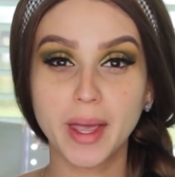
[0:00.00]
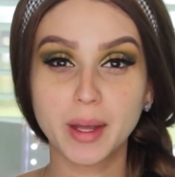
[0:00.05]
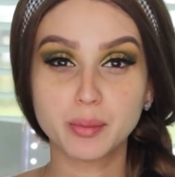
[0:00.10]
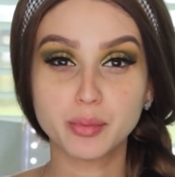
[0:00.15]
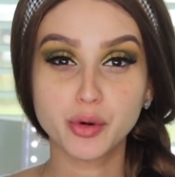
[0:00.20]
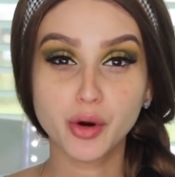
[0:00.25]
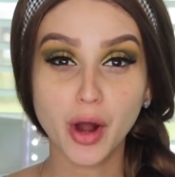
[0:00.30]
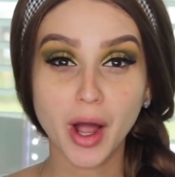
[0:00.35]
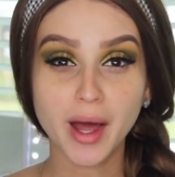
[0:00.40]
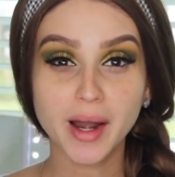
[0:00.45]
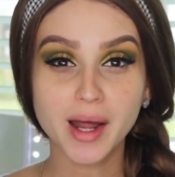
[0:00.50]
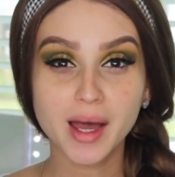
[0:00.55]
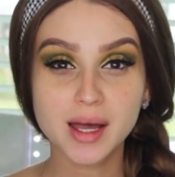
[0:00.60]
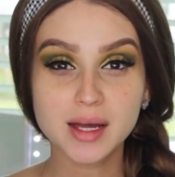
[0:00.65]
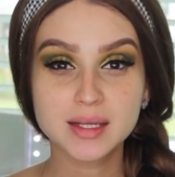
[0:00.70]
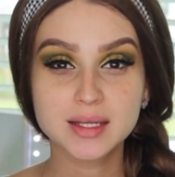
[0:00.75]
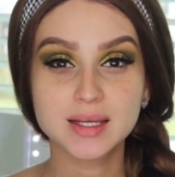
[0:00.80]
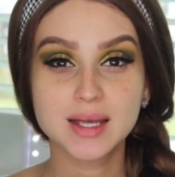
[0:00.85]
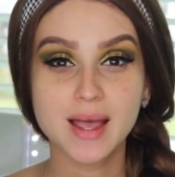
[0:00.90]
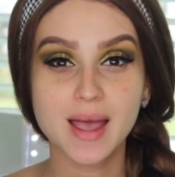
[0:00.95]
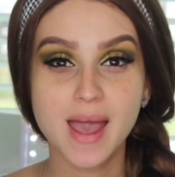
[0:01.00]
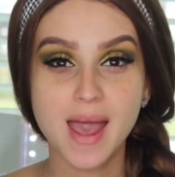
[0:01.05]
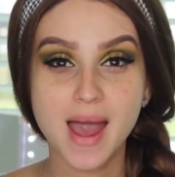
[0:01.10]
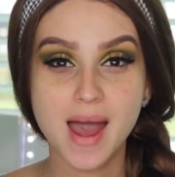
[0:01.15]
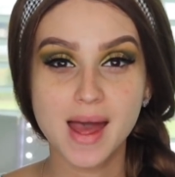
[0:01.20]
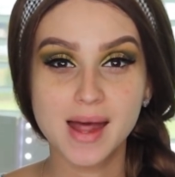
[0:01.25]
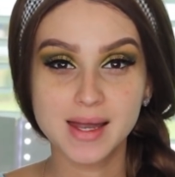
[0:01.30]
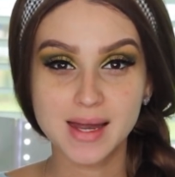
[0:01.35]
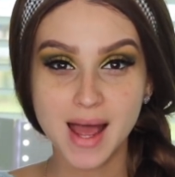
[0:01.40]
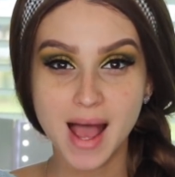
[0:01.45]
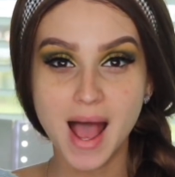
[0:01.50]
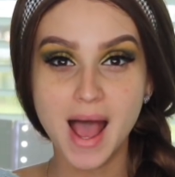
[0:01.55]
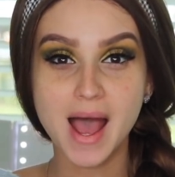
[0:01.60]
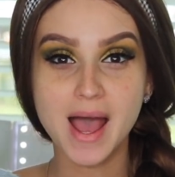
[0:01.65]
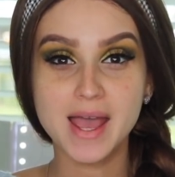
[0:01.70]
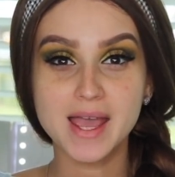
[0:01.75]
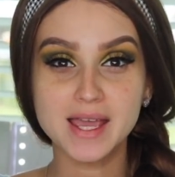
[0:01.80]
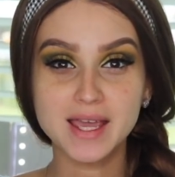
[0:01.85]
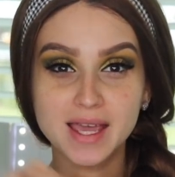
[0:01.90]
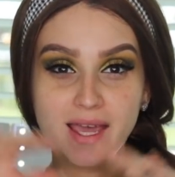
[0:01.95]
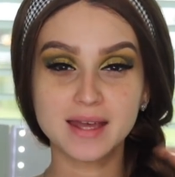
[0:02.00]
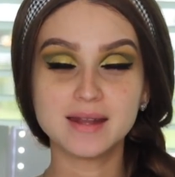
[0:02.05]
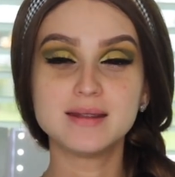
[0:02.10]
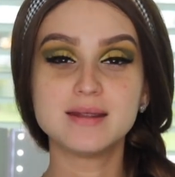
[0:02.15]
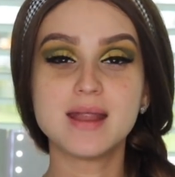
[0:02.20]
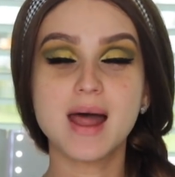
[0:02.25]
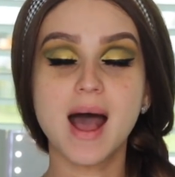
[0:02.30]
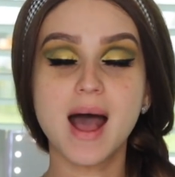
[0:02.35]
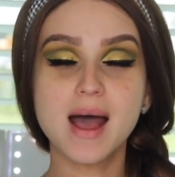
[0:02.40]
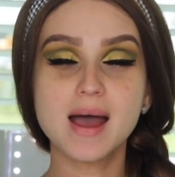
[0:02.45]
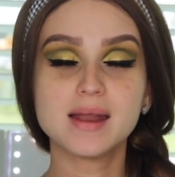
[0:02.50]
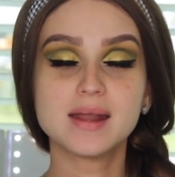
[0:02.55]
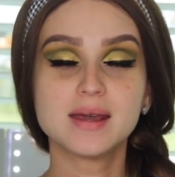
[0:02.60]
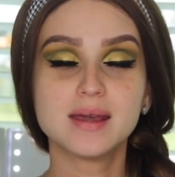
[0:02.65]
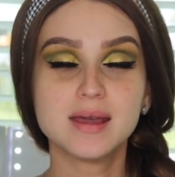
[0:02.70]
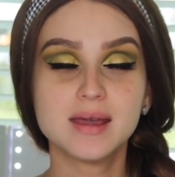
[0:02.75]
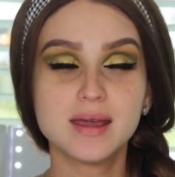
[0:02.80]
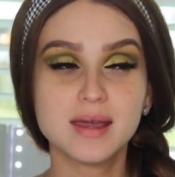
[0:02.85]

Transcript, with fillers: a product, and I cannot